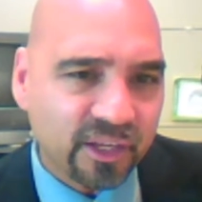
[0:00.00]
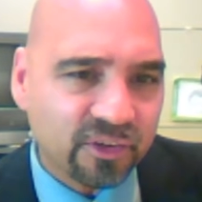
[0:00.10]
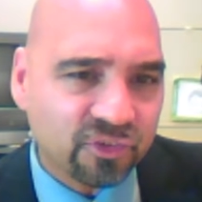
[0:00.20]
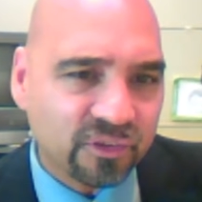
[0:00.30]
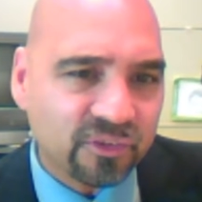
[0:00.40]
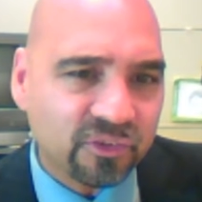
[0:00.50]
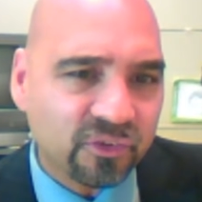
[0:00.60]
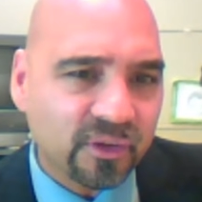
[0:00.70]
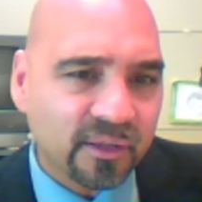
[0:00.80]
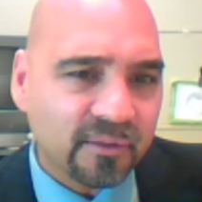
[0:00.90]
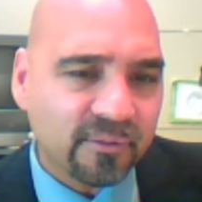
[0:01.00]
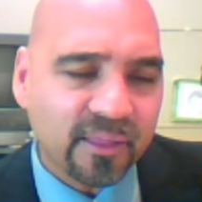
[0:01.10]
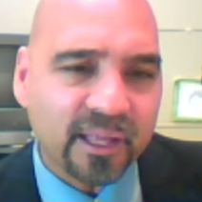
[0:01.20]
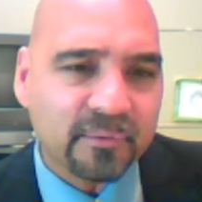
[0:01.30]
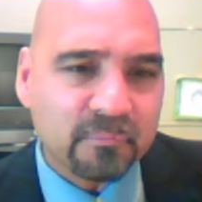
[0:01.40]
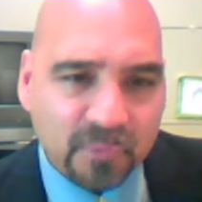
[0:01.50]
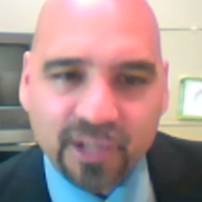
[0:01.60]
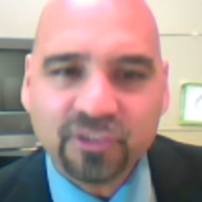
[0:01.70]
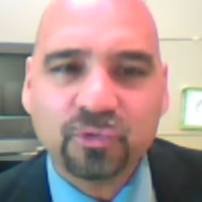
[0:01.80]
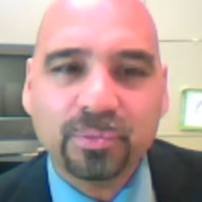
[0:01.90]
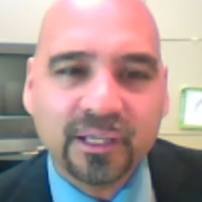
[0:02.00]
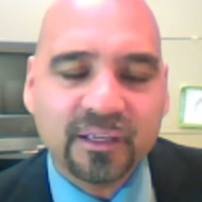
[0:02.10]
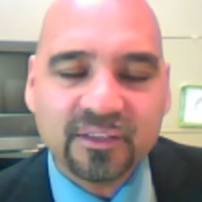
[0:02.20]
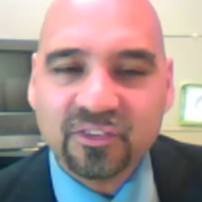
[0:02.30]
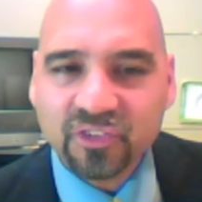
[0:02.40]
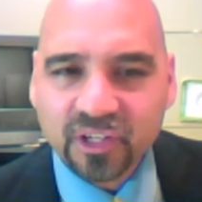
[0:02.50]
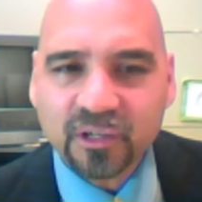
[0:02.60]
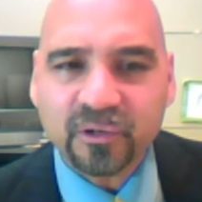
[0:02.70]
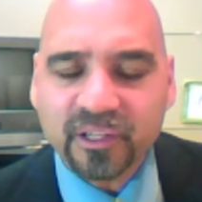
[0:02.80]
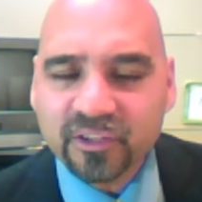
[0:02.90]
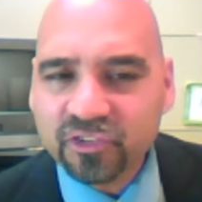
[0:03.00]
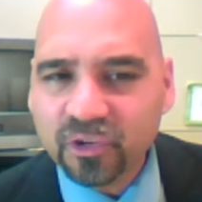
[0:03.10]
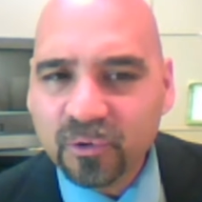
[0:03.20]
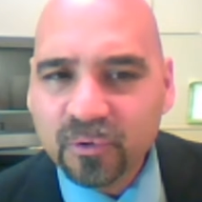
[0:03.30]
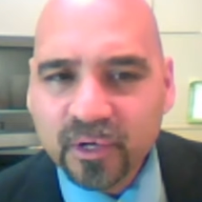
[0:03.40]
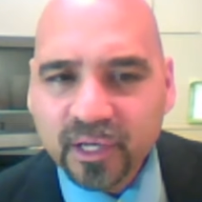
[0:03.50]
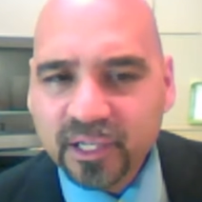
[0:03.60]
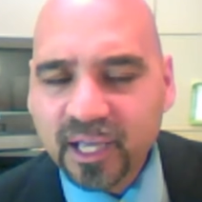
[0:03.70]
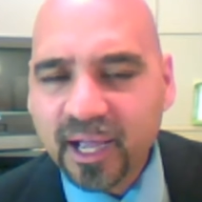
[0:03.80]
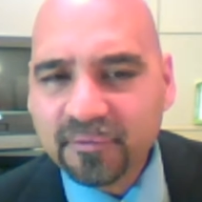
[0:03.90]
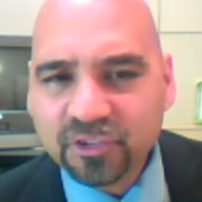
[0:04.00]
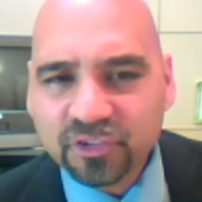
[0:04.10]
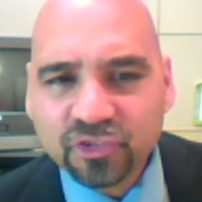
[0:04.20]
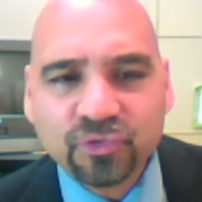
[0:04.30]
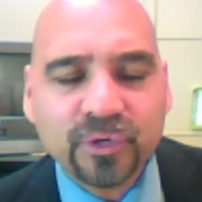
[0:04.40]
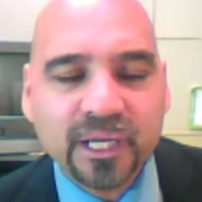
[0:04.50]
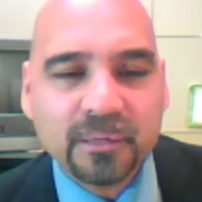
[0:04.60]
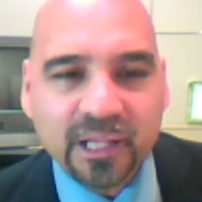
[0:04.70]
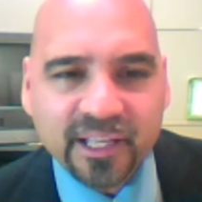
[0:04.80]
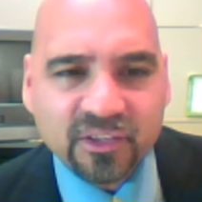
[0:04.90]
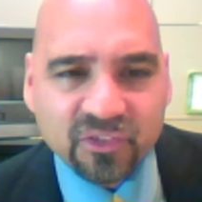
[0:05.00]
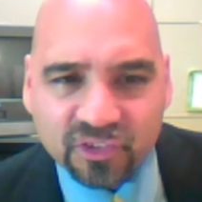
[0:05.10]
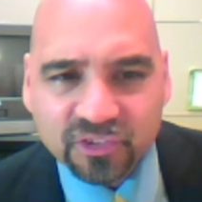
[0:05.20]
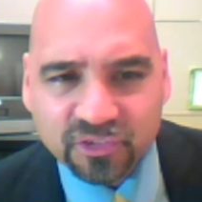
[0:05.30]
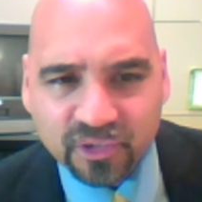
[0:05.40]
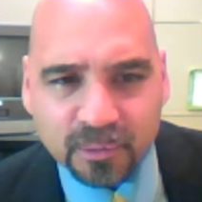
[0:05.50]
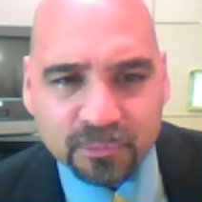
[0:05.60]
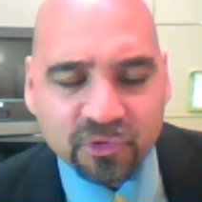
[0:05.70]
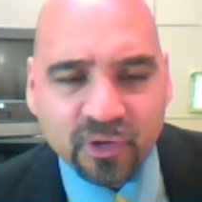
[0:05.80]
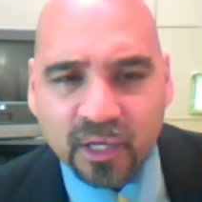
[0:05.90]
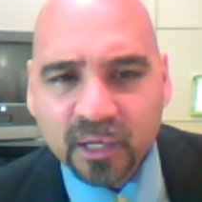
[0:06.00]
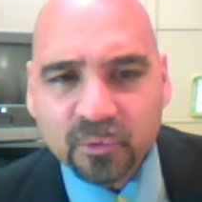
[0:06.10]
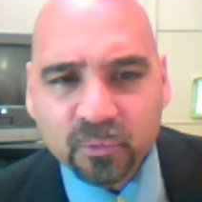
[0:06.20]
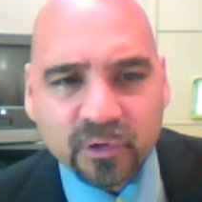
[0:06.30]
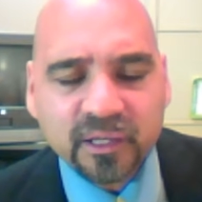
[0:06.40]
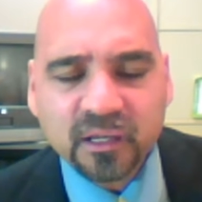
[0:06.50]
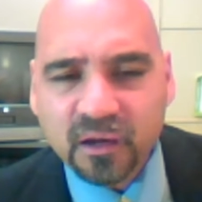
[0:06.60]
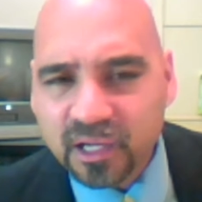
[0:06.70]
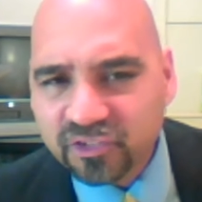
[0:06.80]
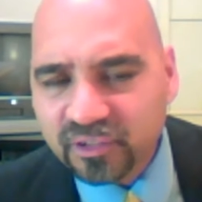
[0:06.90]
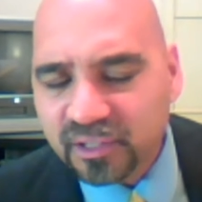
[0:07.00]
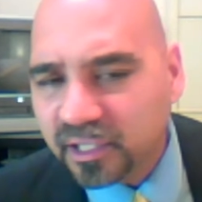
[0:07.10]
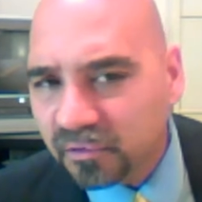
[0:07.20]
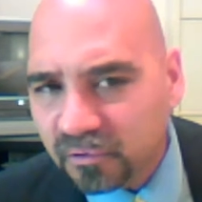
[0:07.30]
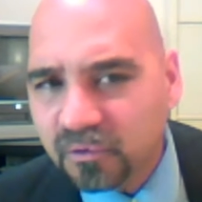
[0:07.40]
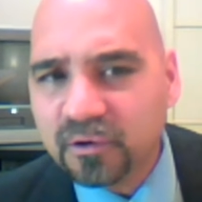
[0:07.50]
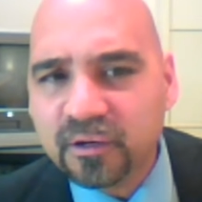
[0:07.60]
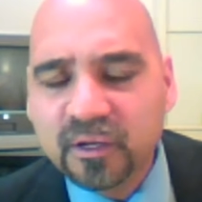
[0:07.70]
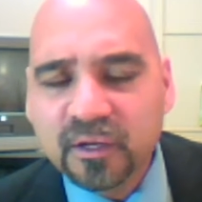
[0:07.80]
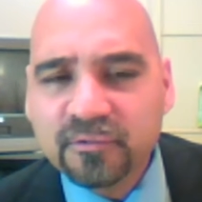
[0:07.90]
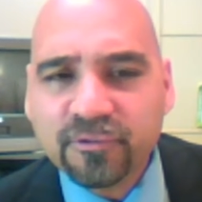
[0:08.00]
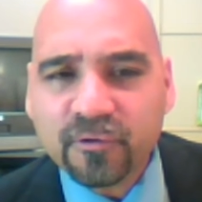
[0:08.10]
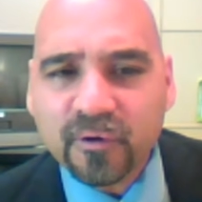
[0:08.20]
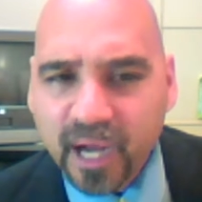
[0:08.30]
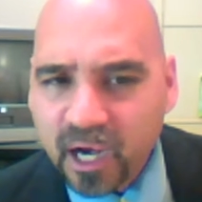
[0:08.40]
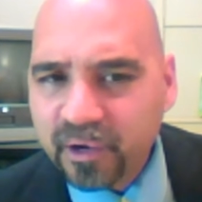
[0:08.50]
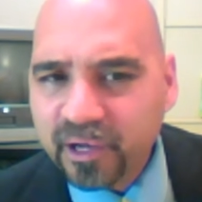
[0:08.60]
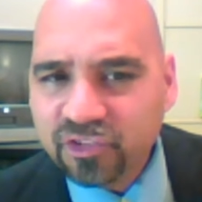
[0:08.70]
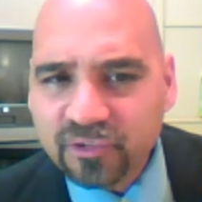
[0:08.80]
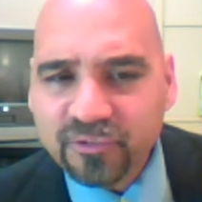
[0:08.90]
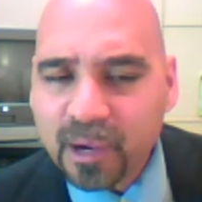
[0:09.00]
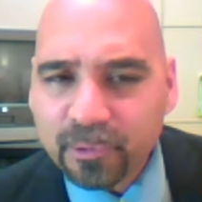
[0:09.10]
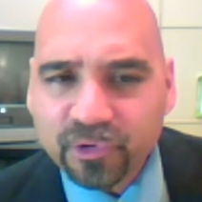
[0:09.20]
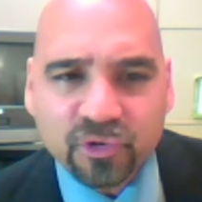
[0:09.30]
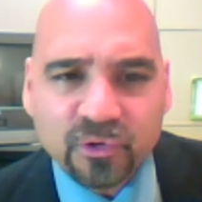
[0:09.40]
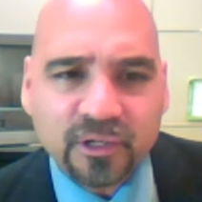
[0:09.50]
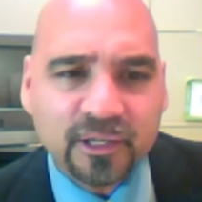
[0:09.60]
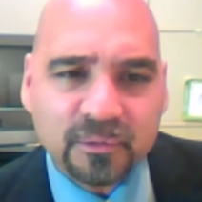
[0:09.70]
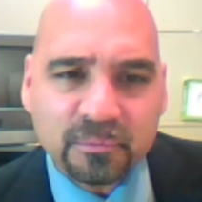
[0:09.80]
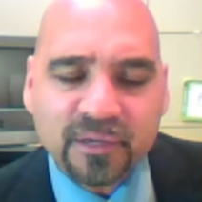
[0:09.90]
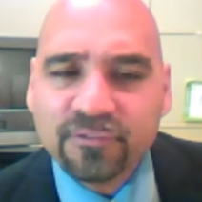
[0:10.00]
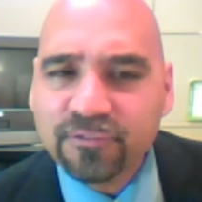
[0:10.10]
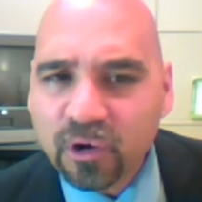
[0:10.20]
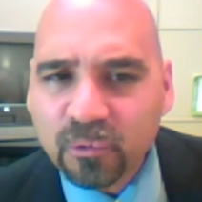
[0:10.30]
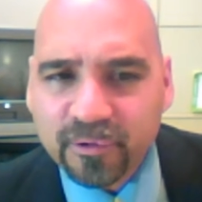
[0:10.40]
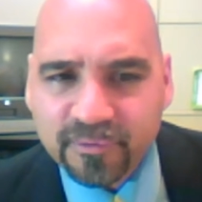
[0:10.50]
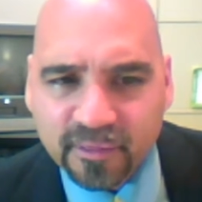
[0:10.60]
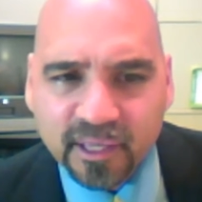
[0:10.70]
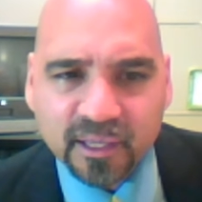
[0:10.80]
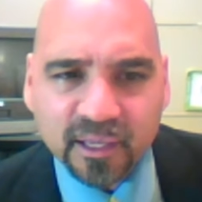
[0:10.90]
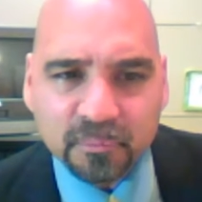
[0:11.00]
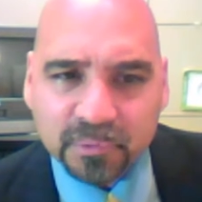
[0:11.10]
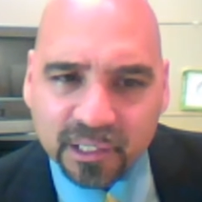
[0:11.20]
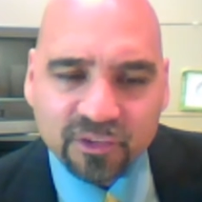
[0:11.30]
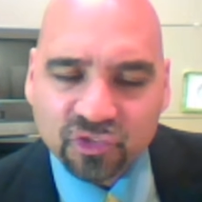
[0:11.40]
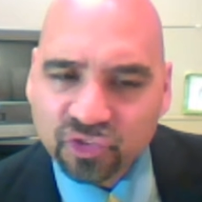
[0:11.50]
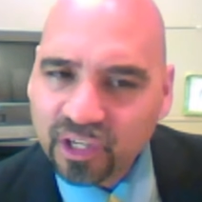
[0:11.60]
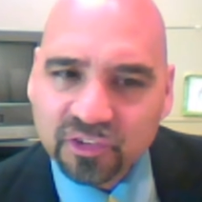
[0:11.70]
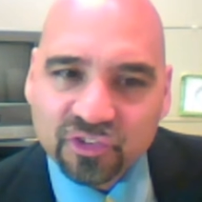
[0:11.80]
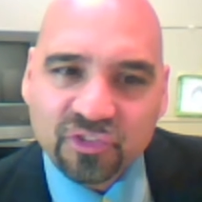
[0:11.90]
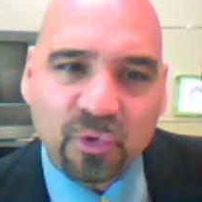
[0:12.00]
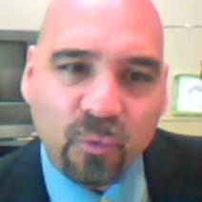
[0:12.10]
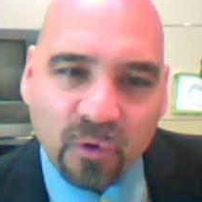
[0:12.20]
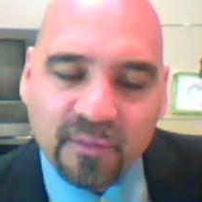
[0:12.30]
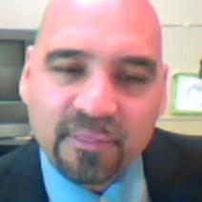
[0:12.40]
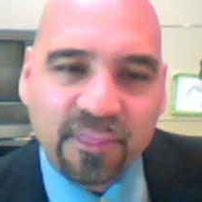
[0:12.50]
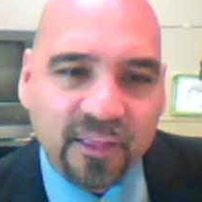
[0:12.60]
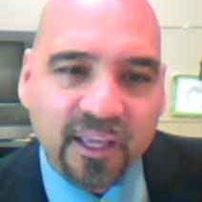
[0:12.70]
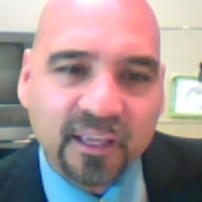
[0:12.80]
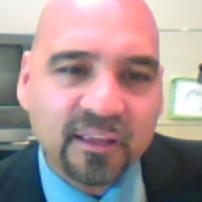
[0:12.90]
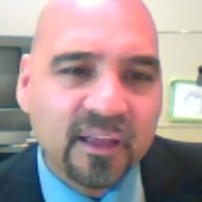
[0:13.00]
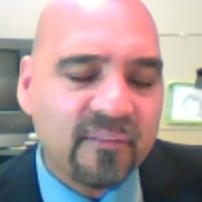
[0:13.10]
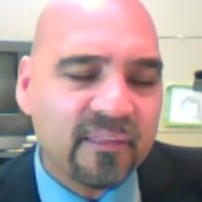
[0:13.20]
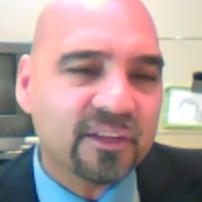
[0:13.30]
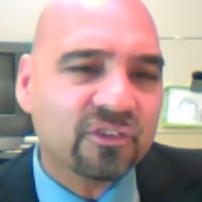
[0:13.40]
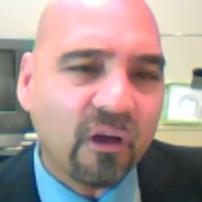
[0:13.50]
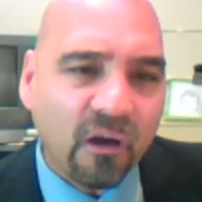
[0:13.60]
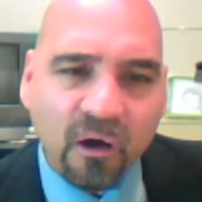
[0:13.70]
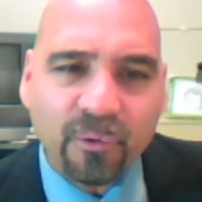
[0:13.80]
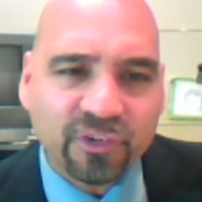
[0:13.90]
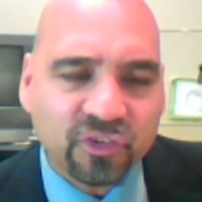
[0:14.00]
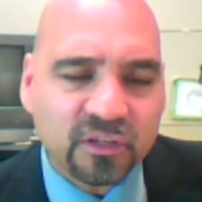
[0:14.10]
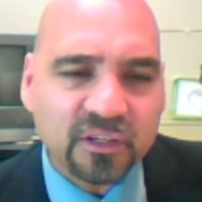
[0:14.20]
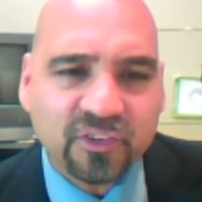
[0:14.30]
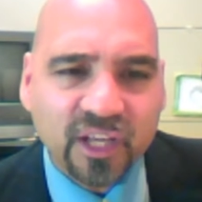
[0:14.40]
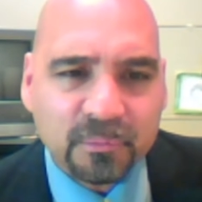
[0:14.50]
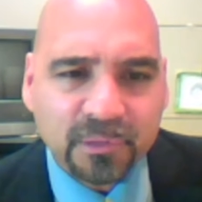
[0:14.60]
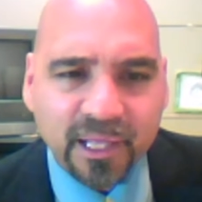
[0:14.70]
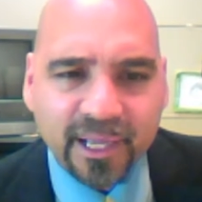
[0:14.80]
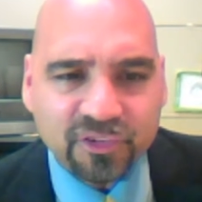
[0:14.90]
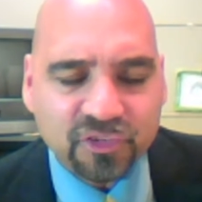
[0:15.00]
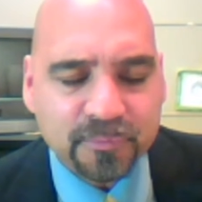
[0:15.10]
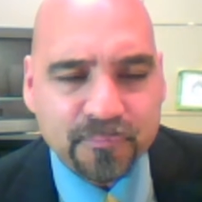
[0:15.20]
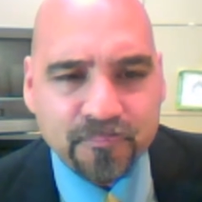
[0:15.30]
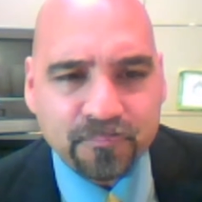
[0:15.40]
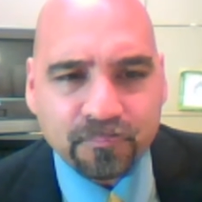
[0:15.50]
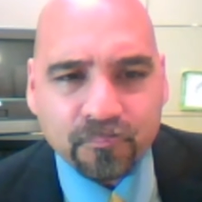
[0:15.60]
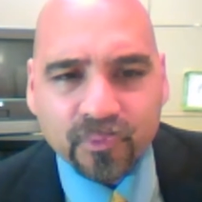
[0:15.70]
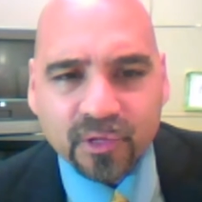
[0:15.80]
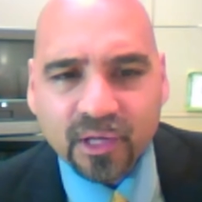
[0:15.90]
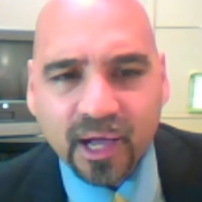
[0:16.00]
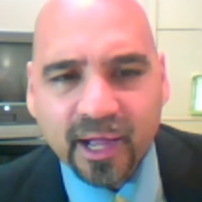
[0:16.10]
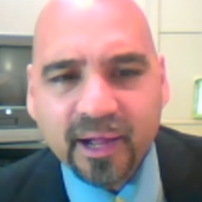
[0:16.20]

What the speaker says: organizations that must be considered. And so you have to streamline systems and really constantly look for areas of opportunity and be forward thinking, because change is the one thing that is always going to take place.